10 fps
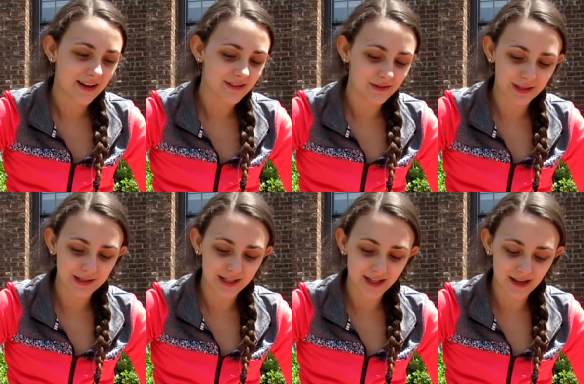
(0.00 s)
as soon
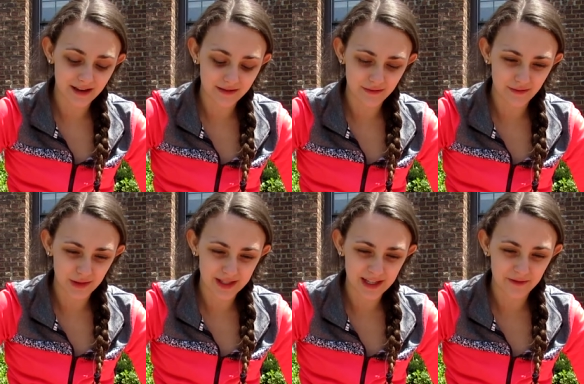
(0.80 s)
as I can
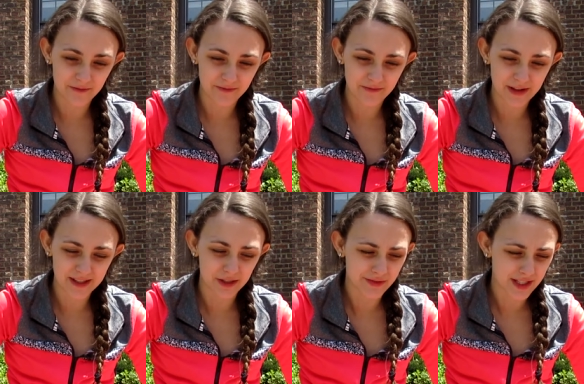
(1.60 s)
once I get
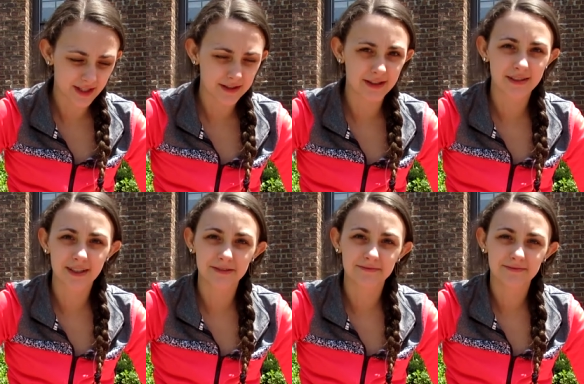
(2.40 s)
myself together.
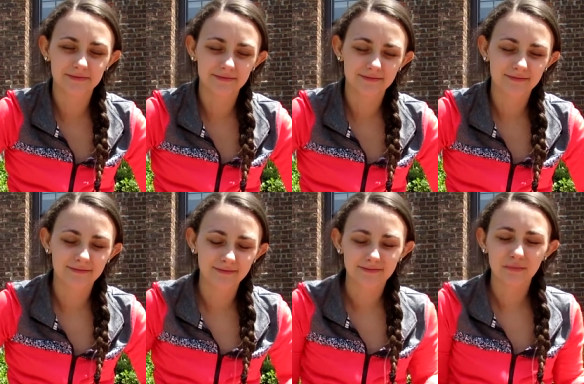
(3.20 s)
So
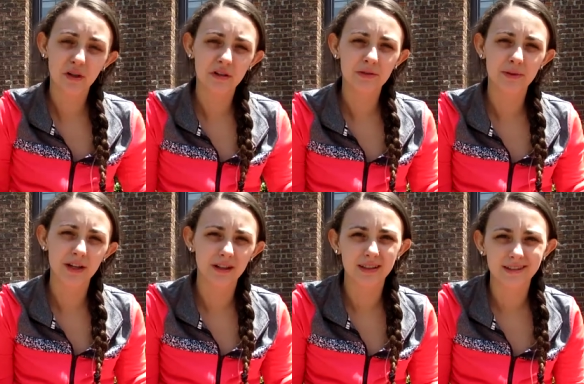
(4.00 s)
welcome to my
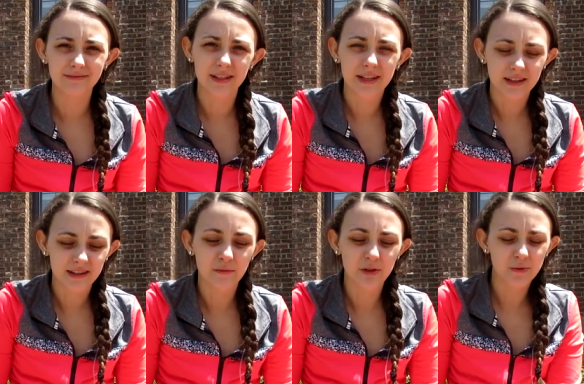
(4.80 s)
garden,
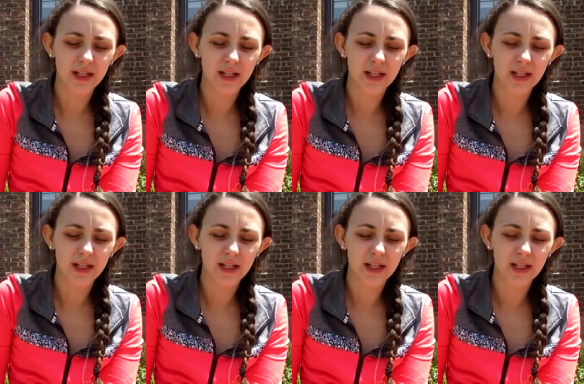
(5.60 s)
summer